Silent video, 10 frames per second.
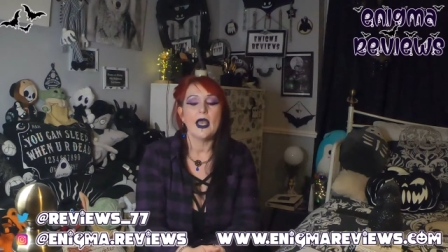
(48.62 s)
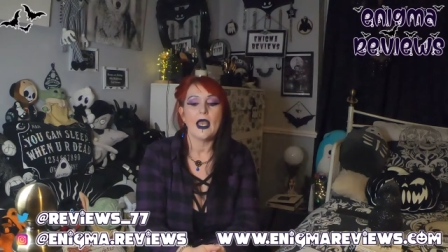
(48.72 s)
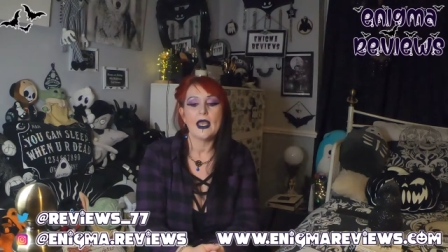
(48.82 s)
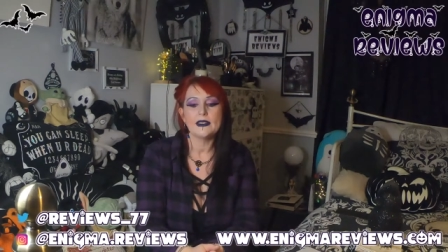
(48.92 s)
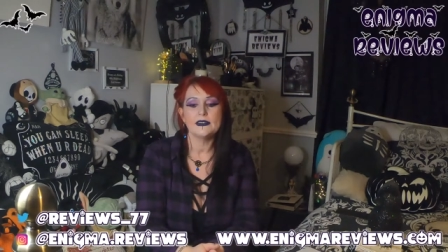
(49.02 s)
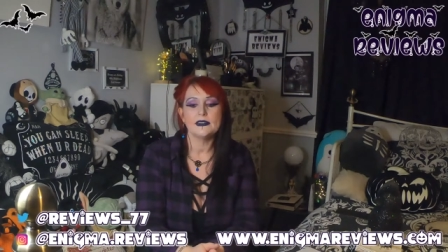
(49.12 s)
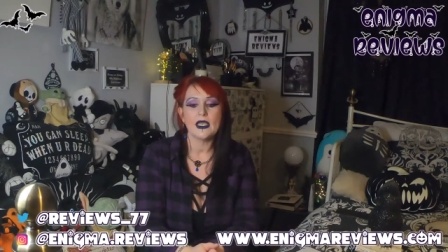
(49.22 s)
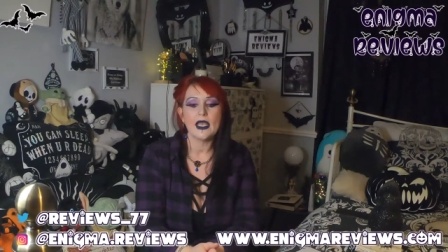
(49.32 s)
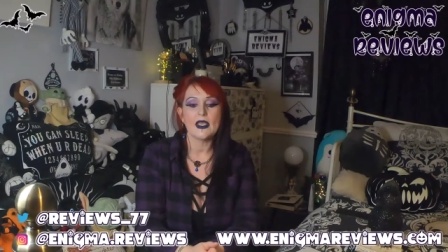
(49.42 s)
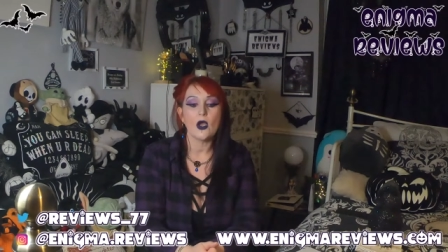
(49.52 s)
and
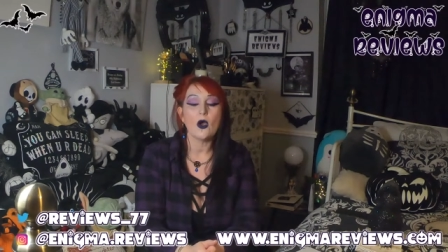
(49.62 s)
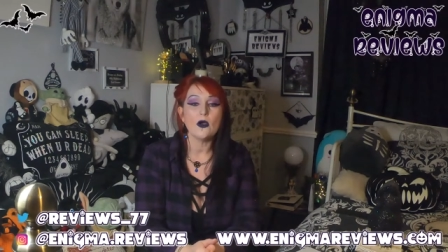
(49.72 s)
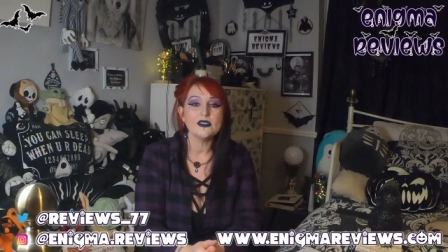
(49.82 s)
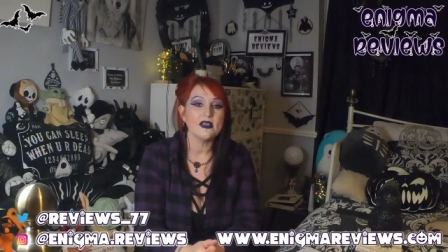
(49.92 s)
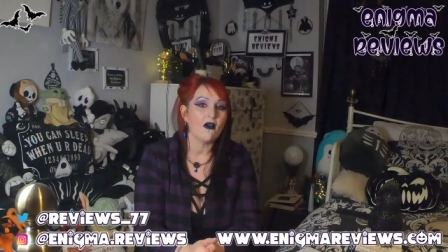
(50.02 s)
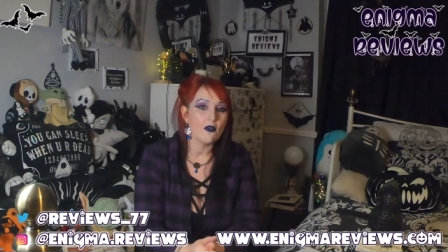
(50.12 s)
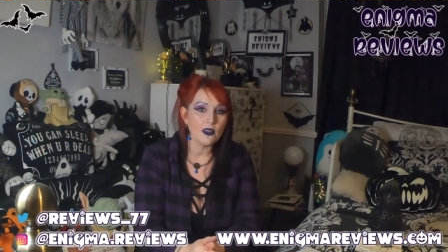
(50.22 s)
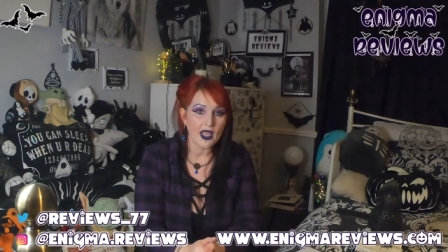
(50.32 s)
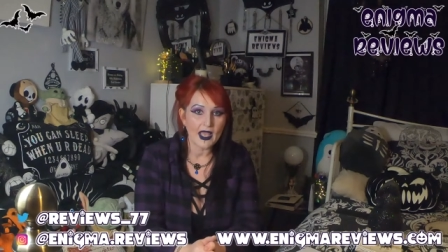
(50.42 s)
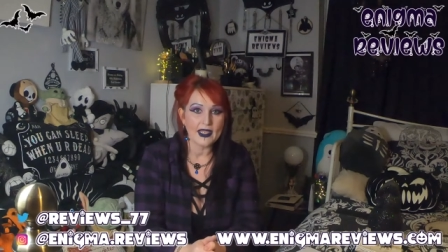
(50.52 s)
I ordered it
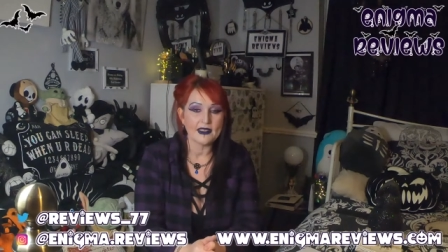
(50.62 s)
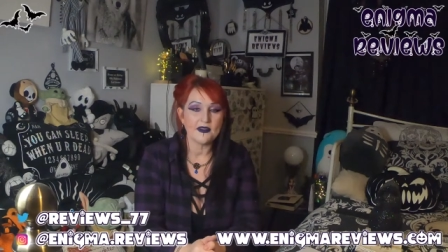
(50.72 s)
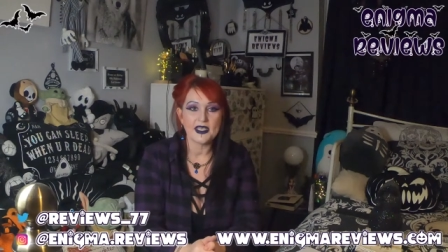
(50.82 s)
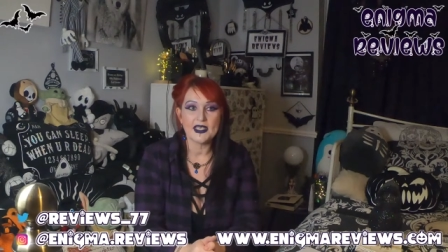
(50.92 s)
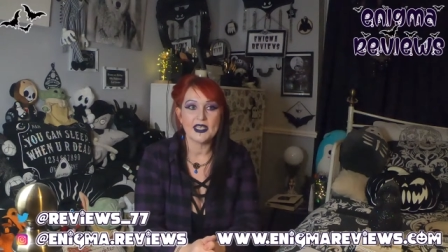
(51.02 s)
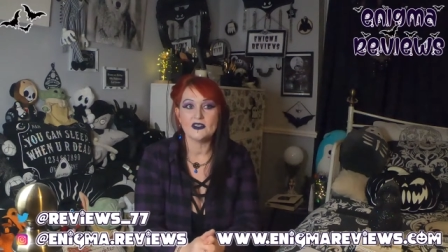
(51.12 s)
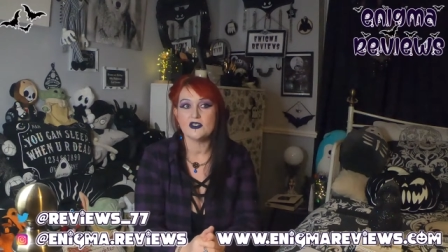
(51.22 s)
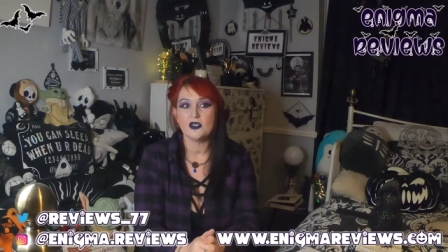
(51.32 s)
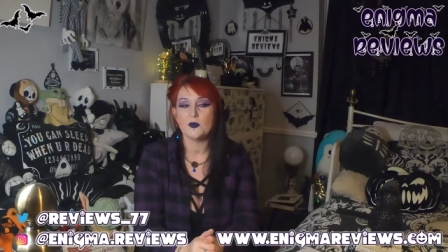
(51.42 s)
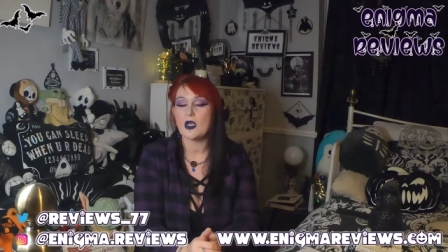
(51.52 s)
online thinking, do
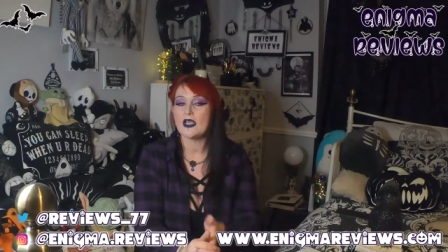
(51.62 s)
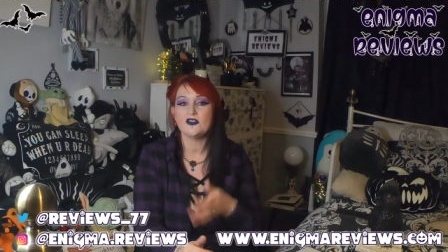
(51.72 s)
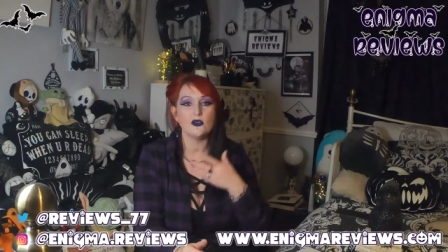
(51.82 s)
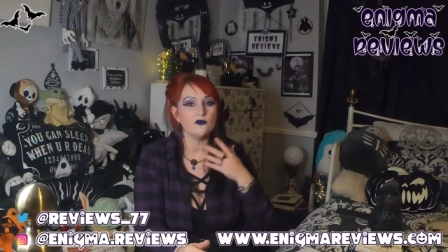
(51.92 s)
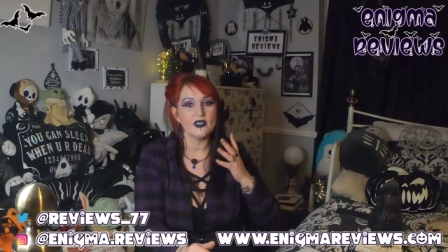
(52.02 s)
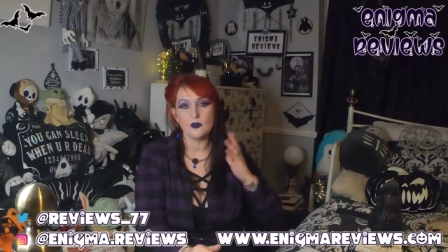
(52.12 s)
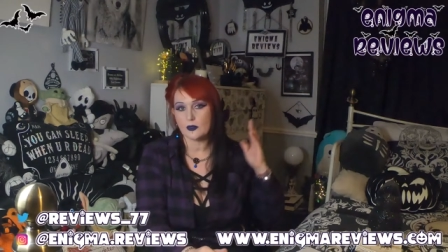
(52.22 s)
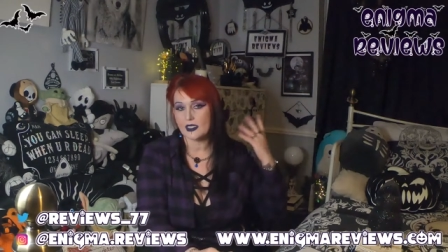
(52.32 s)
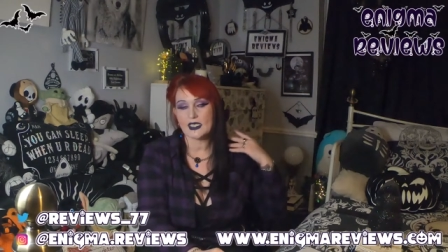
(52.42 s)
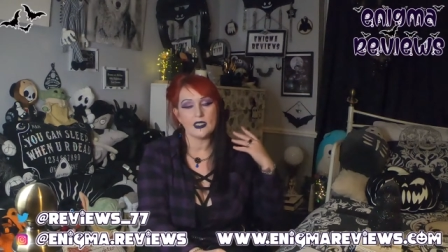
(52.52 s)
you know what, I don't really
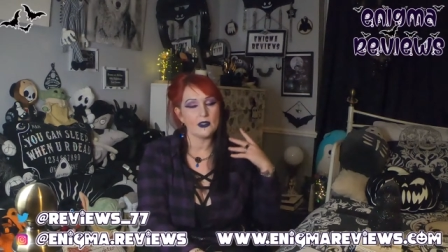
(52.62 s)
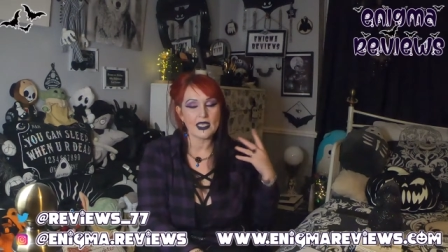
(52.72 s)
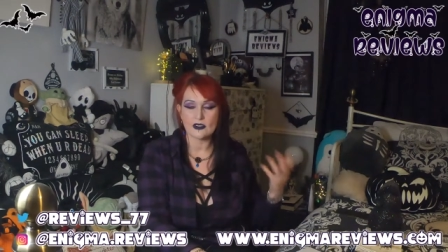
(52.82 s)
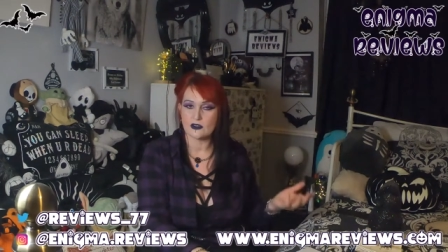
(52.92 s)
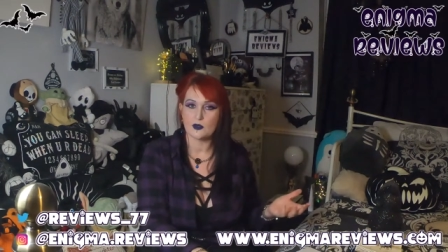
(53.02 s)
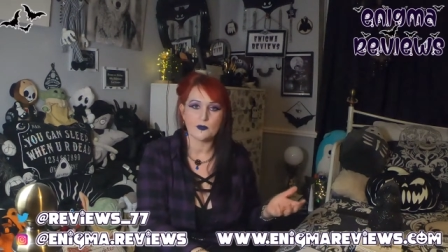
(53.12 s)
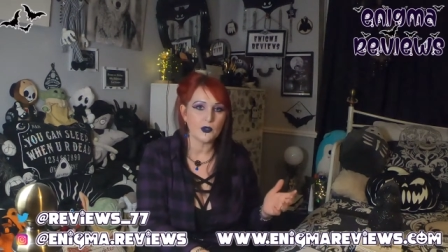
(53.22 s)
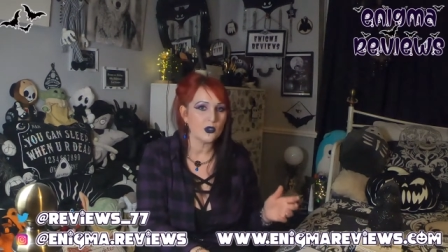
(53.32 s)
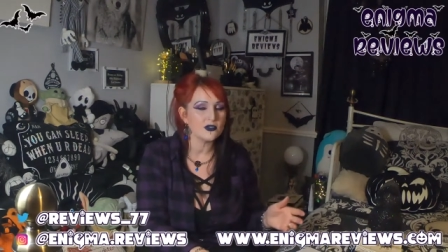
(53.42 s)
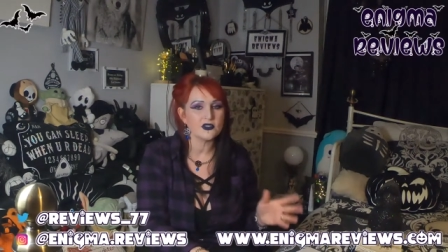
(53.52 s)
want to keep getting onto a
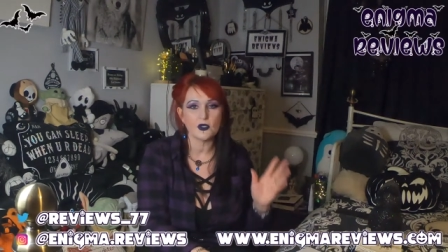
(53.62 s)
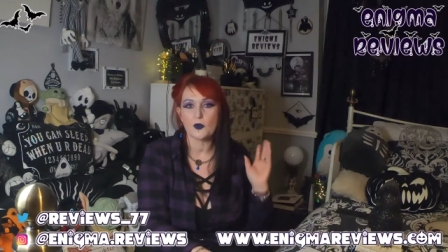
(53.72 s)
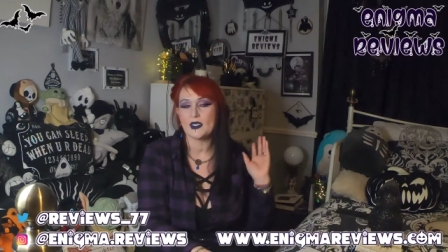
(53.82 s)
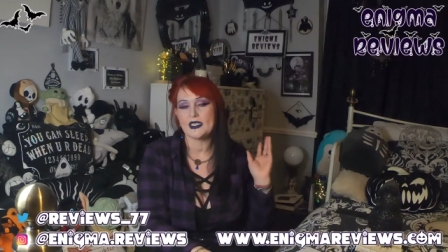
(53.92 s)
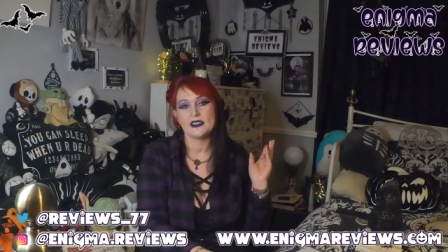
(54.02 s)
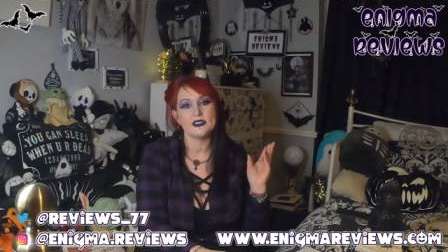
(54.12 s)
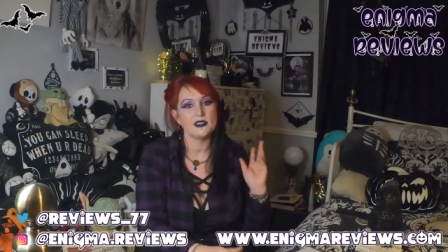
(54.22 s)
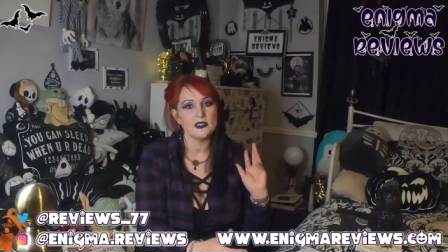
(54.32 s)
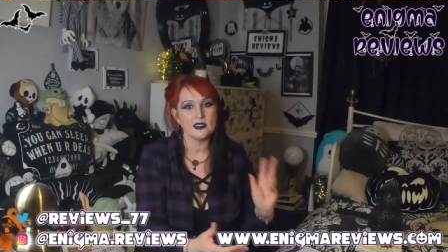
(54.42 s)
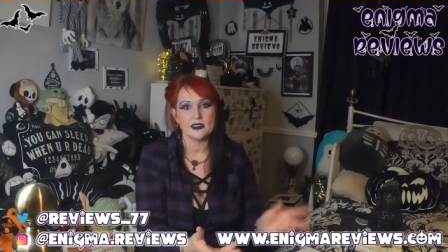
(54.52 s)
bus going into
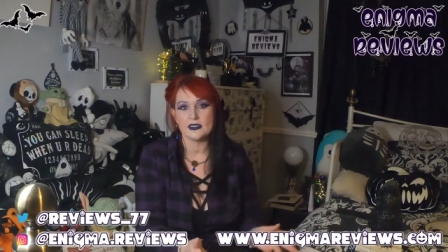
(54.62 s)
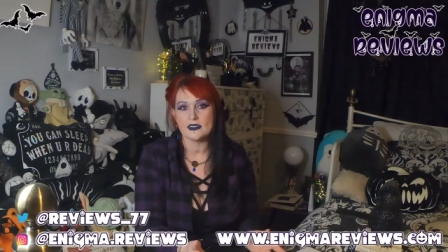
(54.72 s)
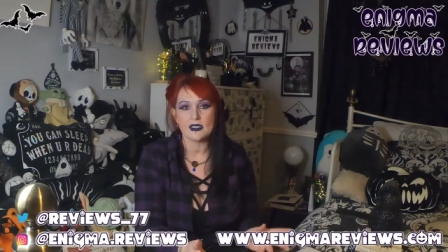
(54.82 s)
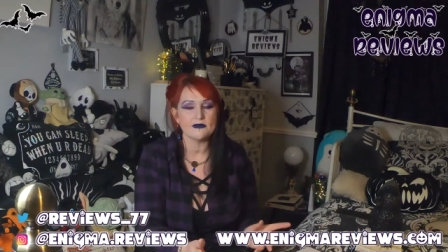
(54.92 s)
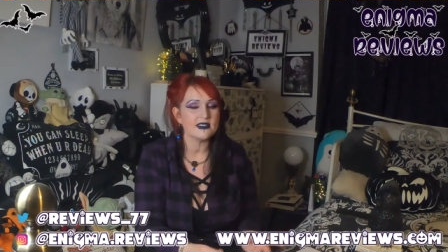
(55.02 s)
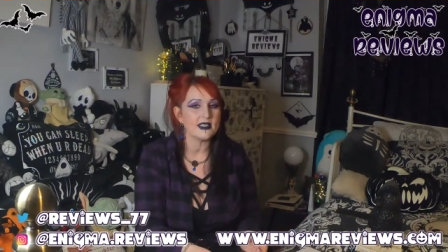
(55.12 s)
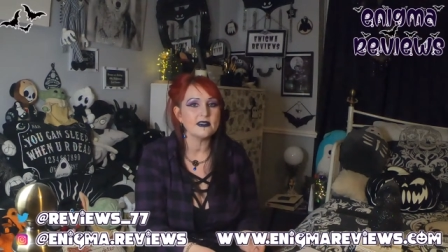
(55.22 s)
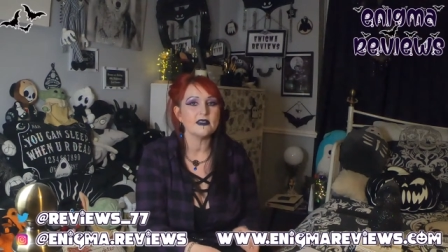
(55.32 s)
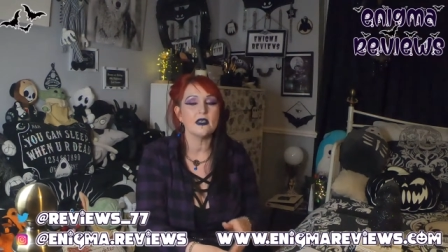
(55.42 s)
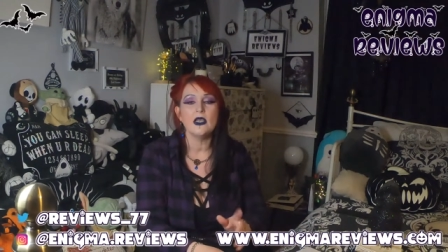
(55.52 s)
the town
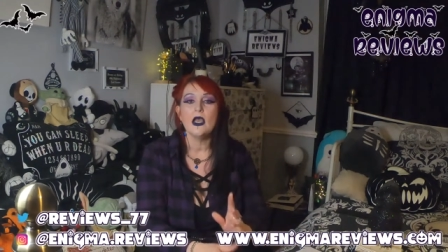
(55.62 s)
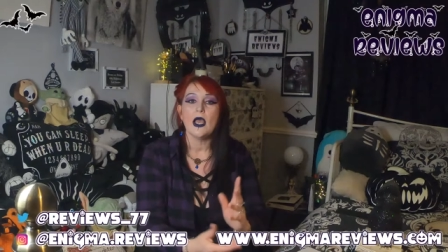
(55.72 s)
centre,